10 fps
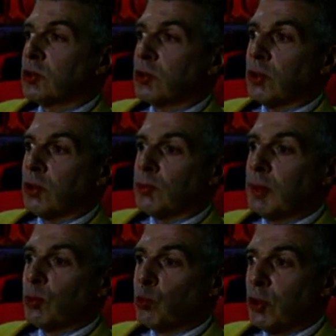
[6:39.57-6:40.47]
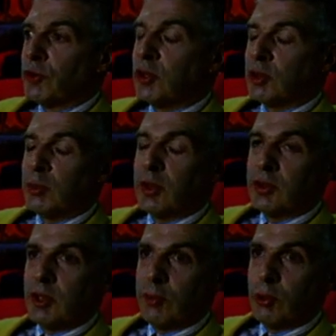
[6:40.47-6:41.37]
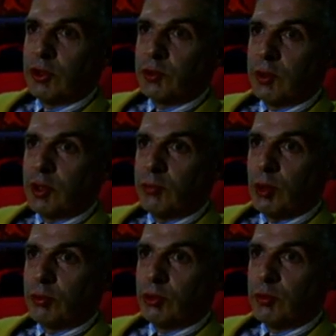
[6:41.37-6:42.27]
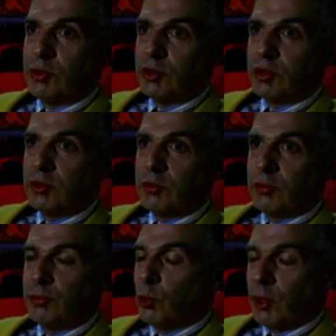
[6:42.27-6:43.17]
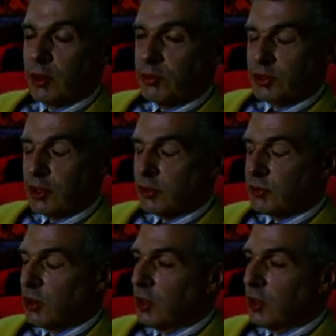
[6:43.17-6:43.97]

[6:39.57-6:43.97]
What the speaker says: You know, people wanting to be in the tabloids when they're in pop groups are just fooling themselves.